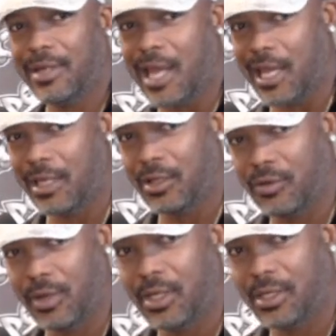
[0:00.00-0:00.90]

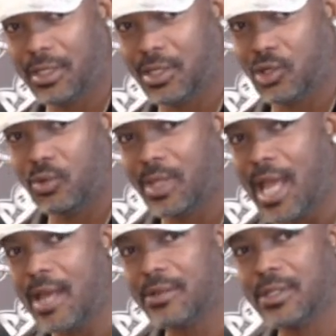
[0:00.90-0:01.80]
93 to
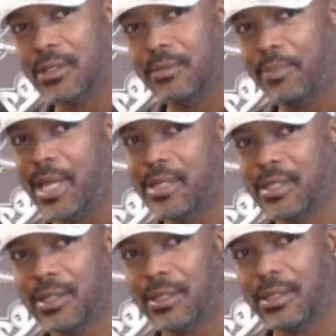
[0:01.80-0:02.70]
2000,
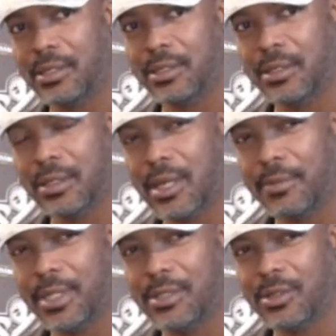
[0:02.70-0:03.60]
basically. You know what I
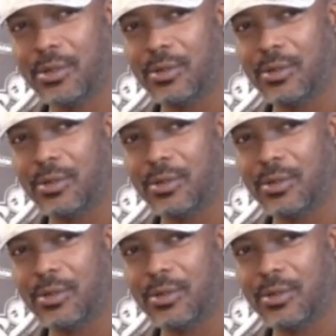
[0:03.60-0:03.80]
mean? So